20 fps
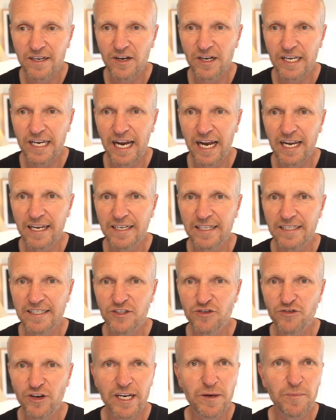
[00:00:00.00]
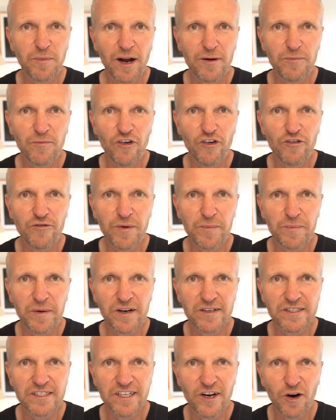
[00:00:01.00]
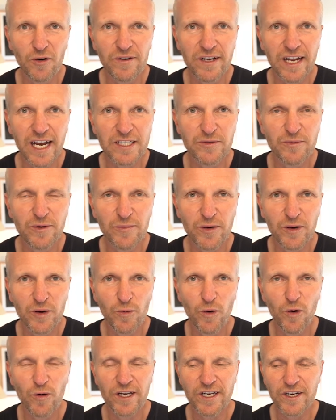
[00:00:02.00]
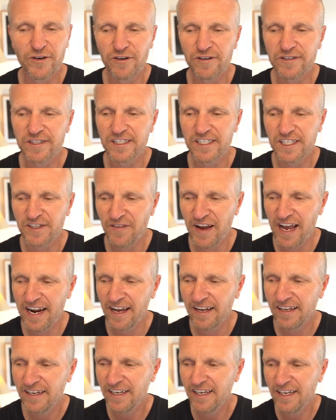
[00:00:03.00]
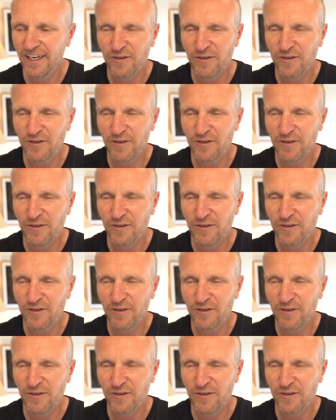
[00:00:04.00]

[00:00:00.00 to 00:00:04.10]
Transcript: Okay, it's triggered by movement because in the old days when we were walking across the savannah,